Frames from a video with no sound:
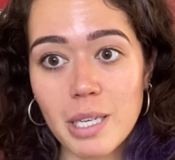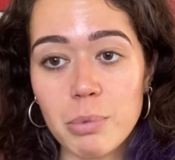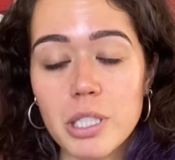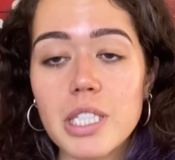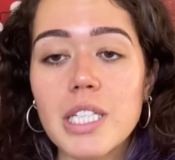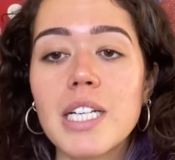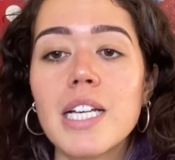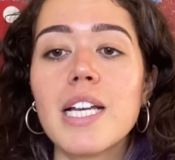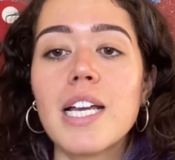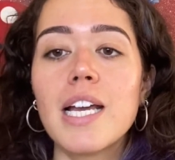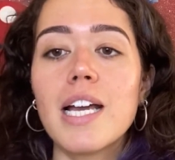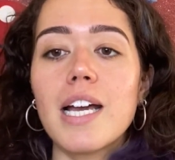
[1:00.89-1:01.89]
look.
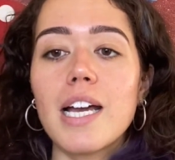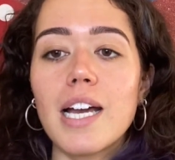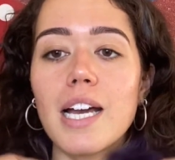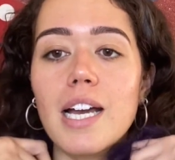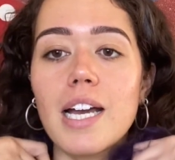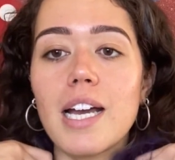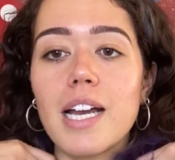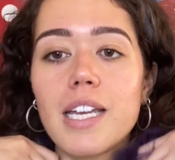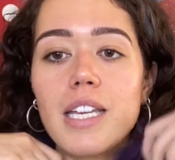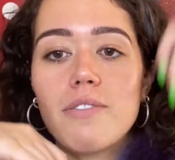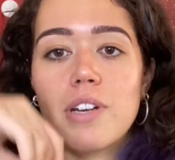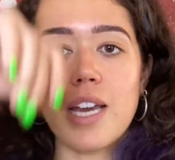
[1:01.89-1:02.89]
I
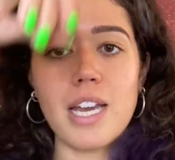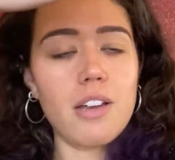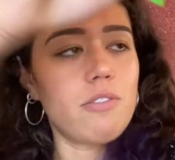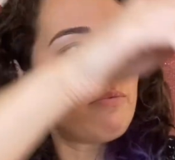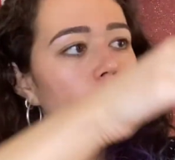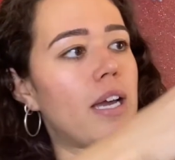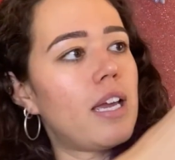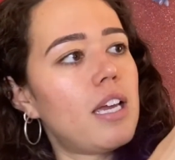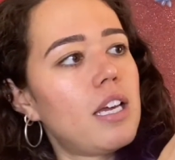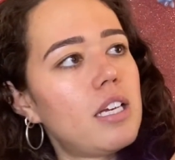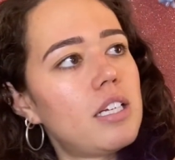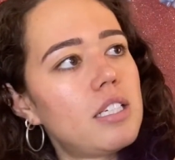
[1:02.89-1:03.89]
even have
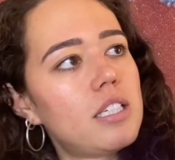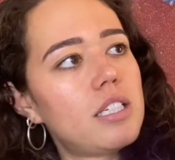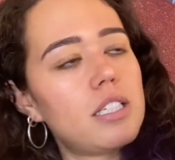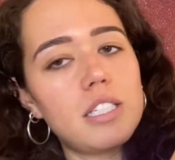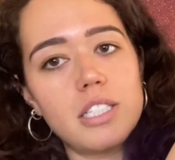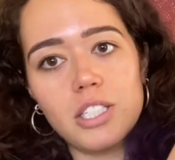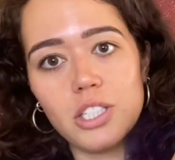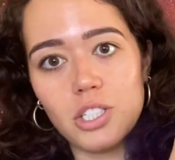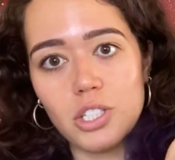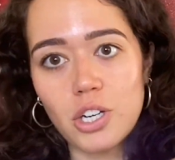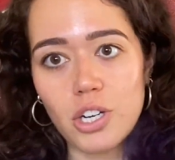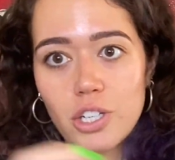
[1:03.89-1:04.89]
my
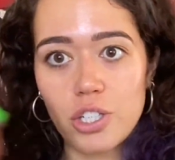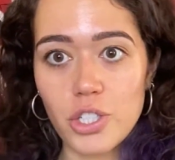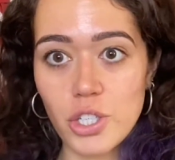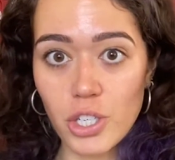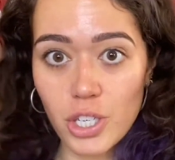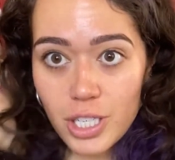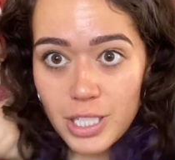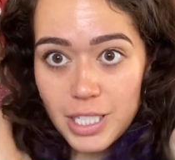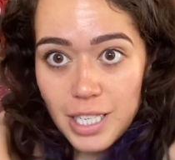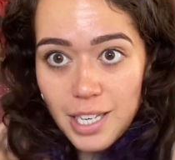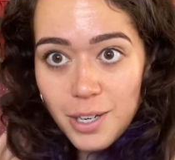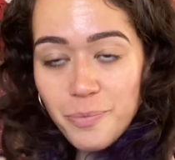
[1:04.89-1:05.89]
star shirt on
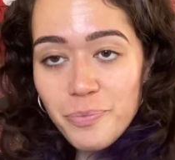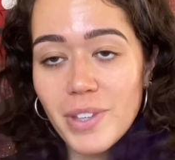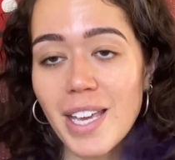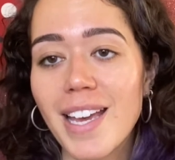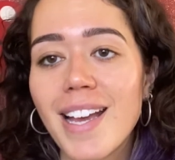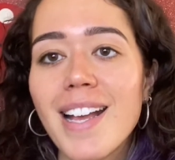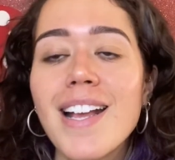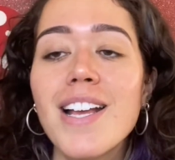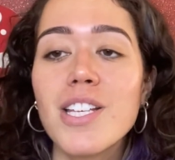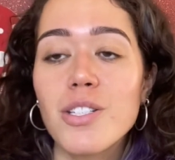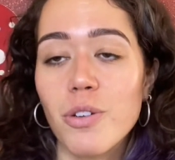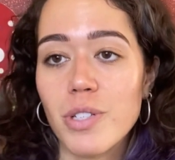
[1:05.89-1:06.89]
today.
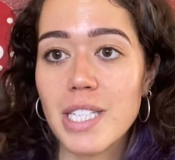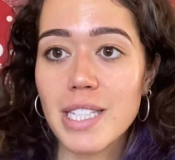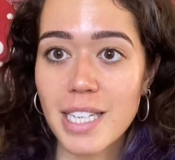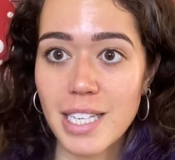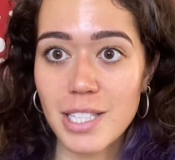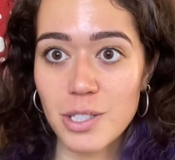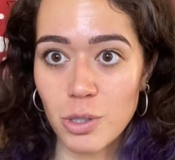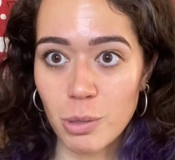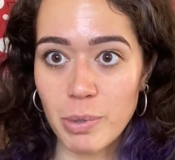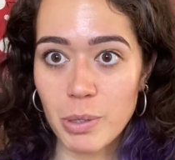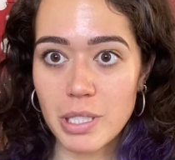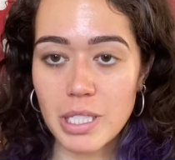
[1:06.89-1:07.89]
So I know this is late in
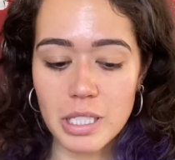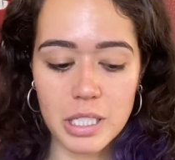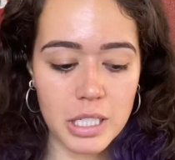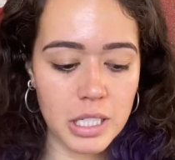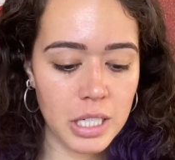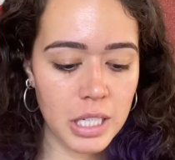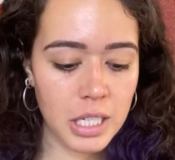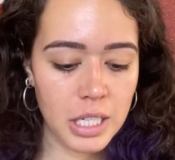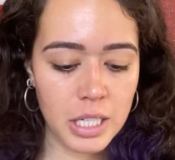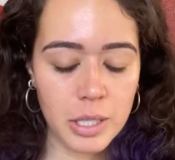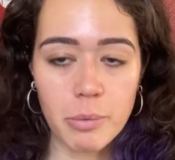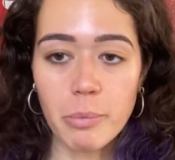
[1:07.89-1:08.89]
Scorpio season,
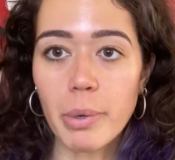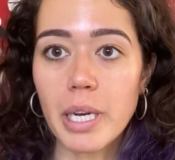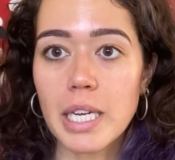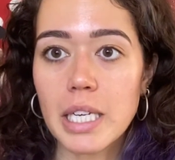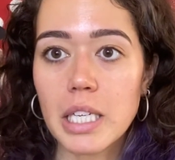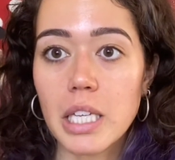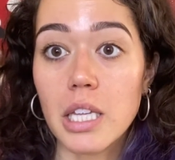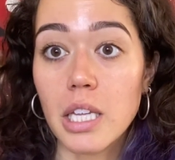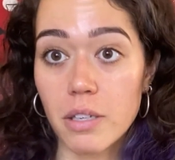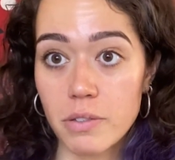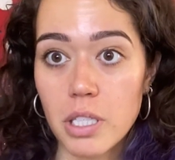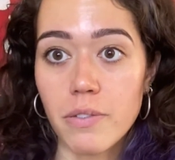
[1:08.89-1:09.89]
but a lot
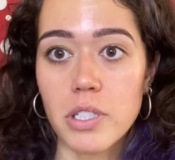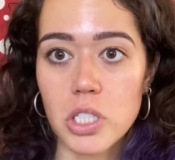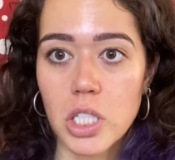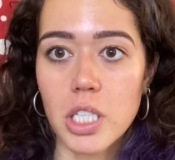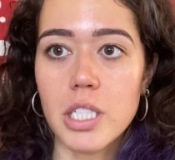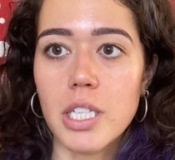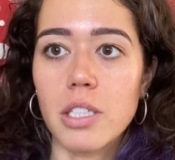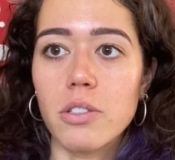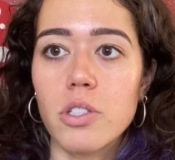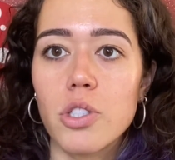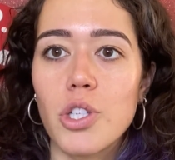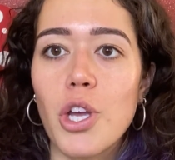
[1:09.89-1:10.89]
of stuff has gone down.
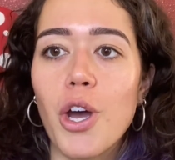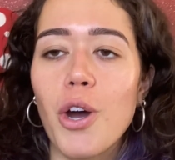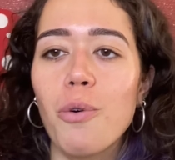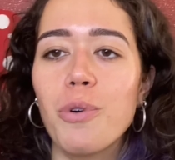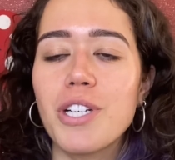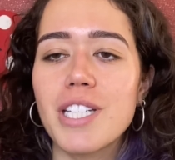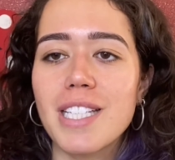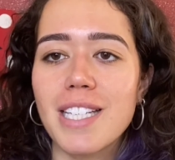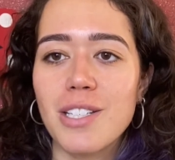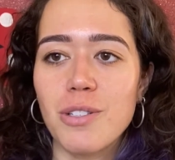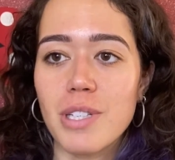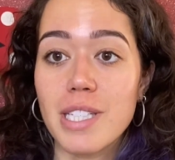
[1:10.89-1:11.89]
So we're just gonna
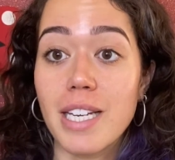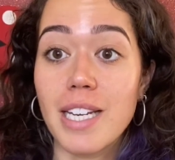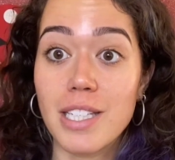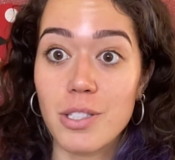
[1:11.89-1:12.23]
do this late and it's